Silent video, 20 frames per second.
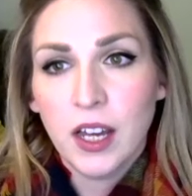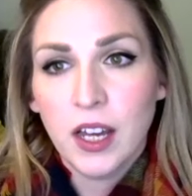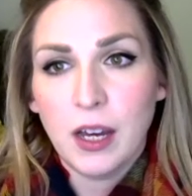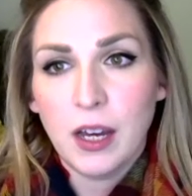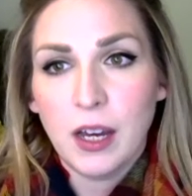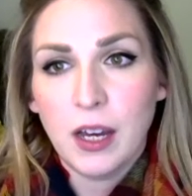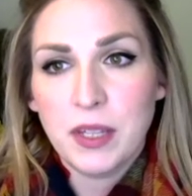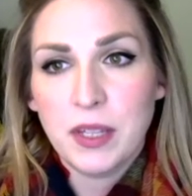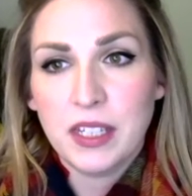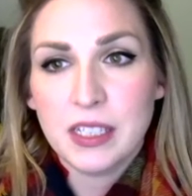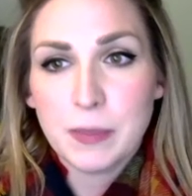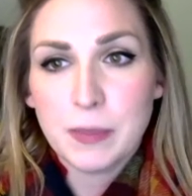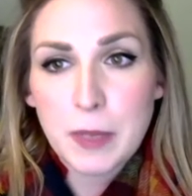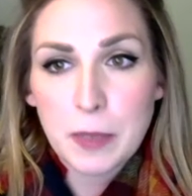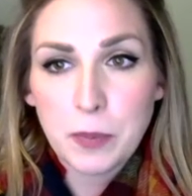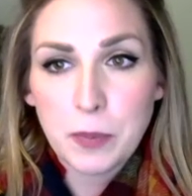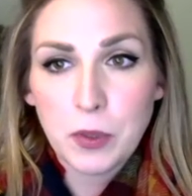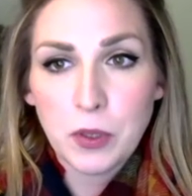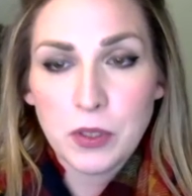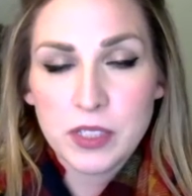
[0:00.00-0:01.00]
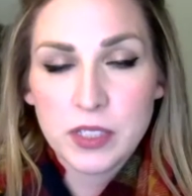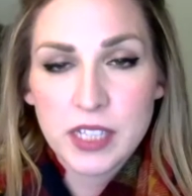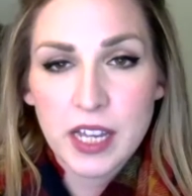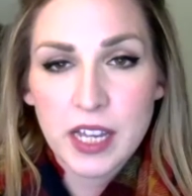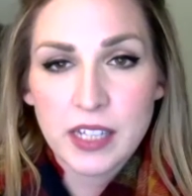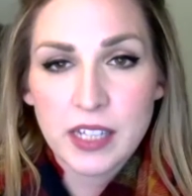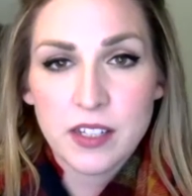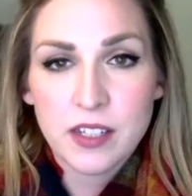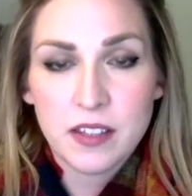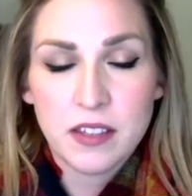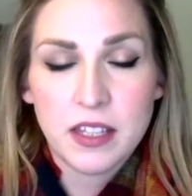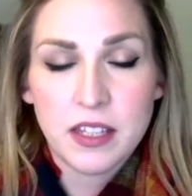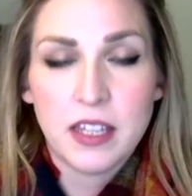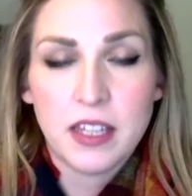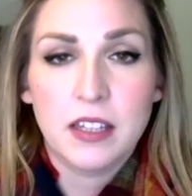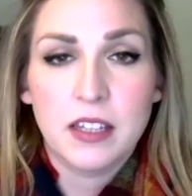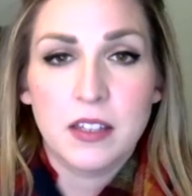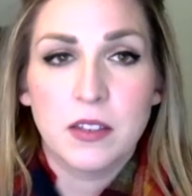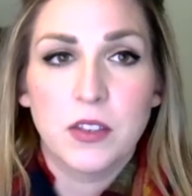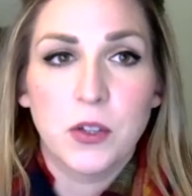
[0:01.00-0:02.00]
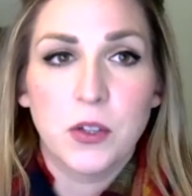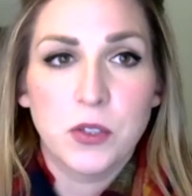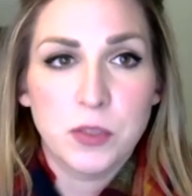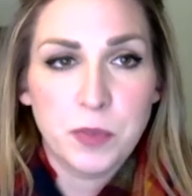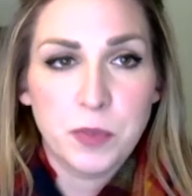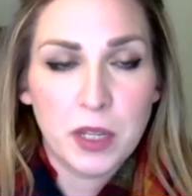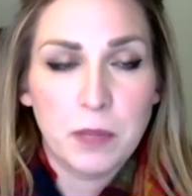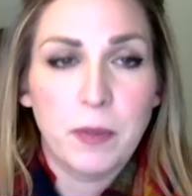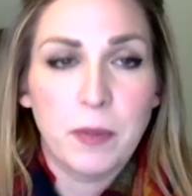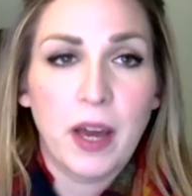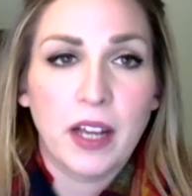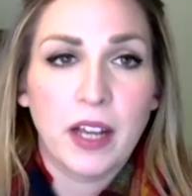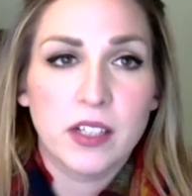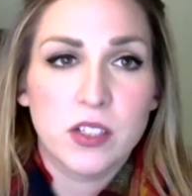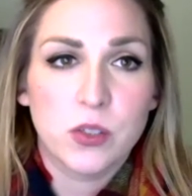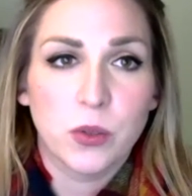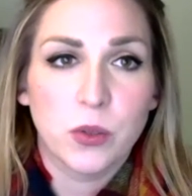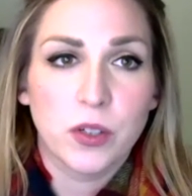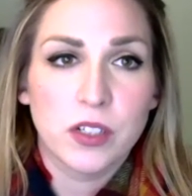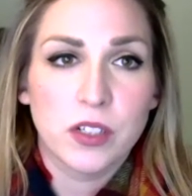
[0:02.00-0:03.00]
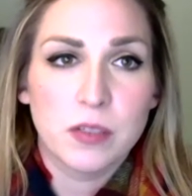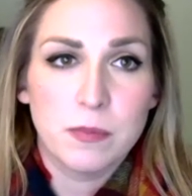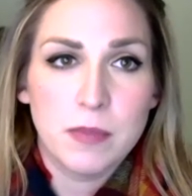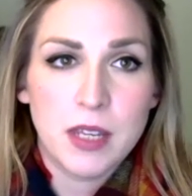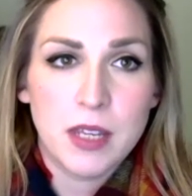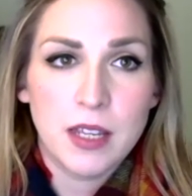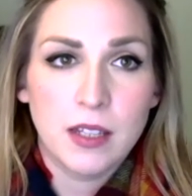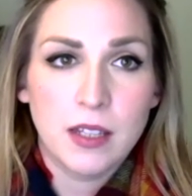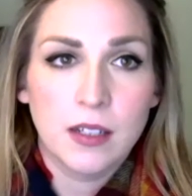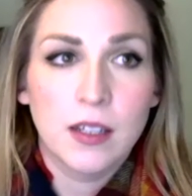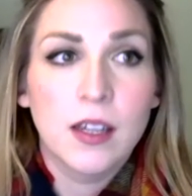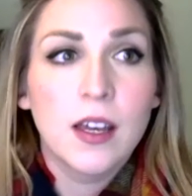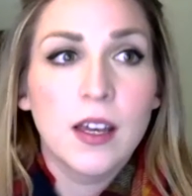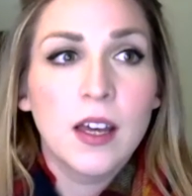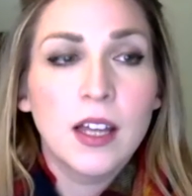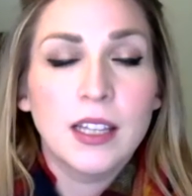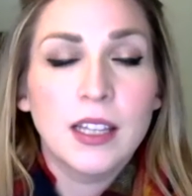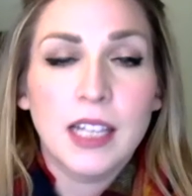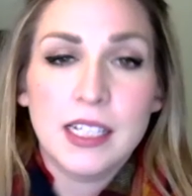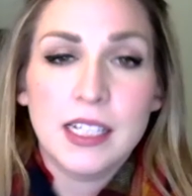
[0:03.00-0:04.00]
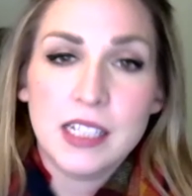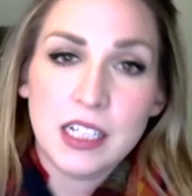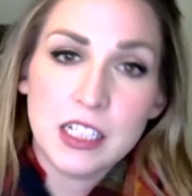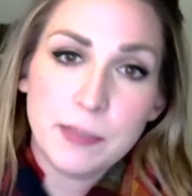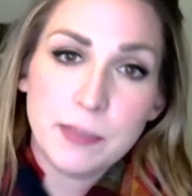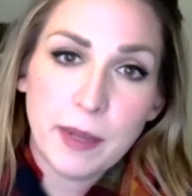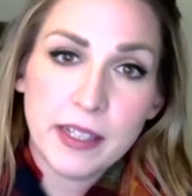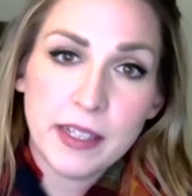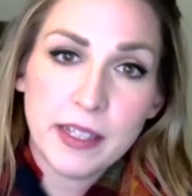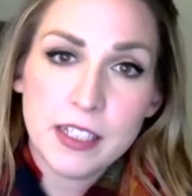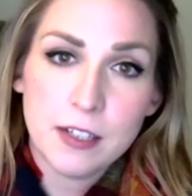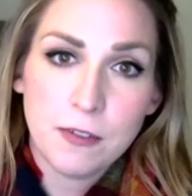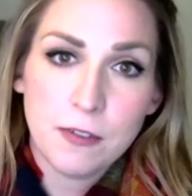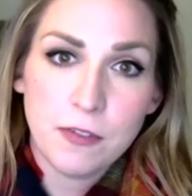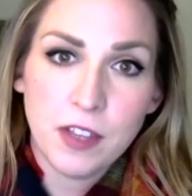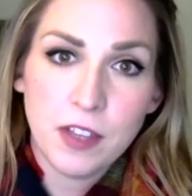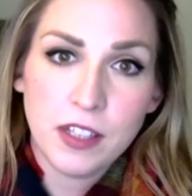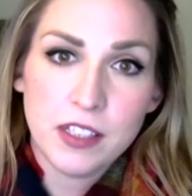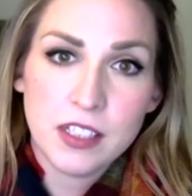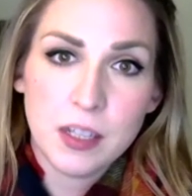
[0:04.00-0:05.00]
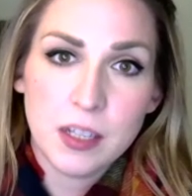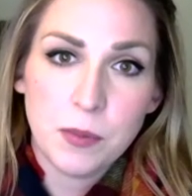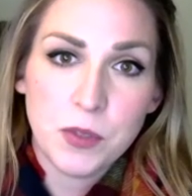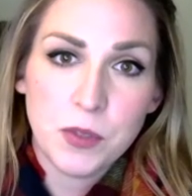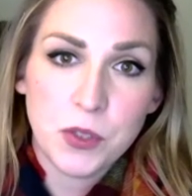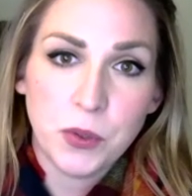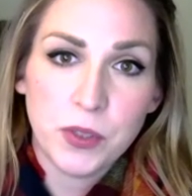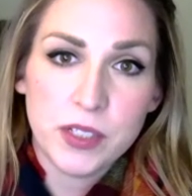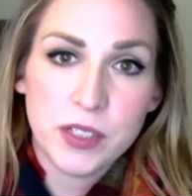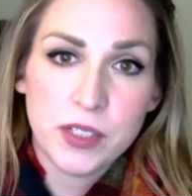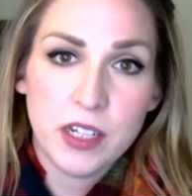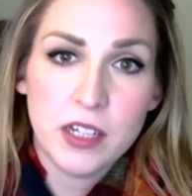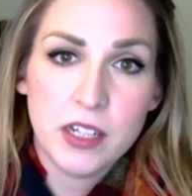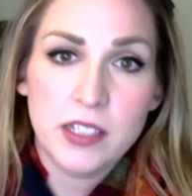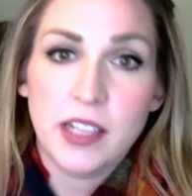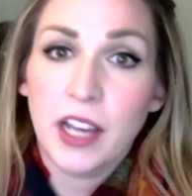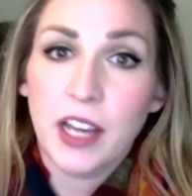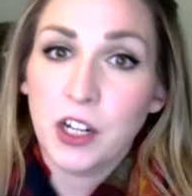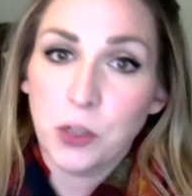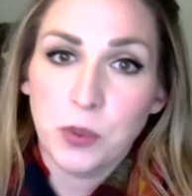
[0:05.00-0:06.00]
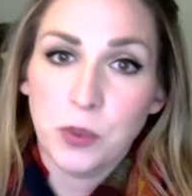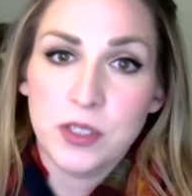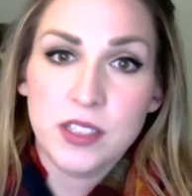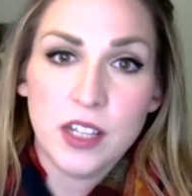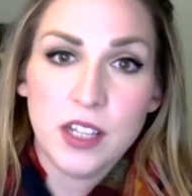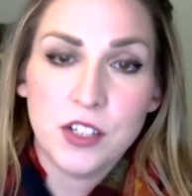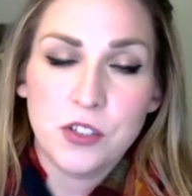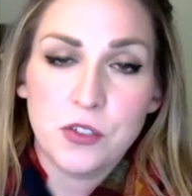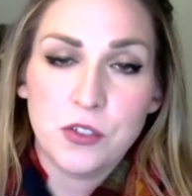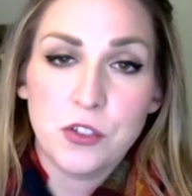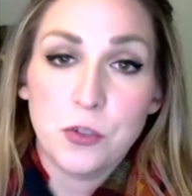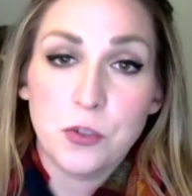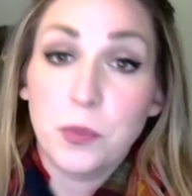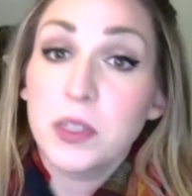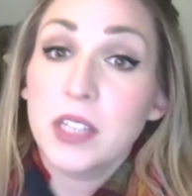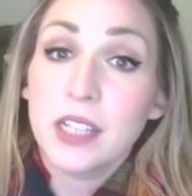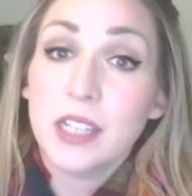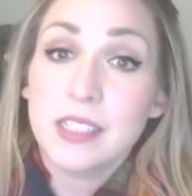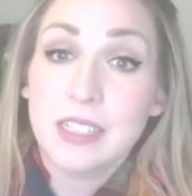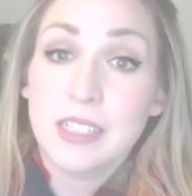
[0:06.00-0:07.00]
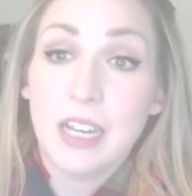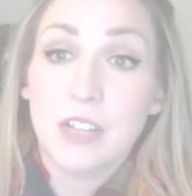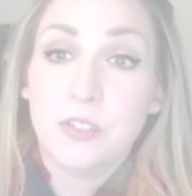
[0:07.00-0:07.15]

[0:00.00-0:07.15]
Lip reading: because people tend to think those big box stores mean less expensive than some stores that a designer would send you to, but that's not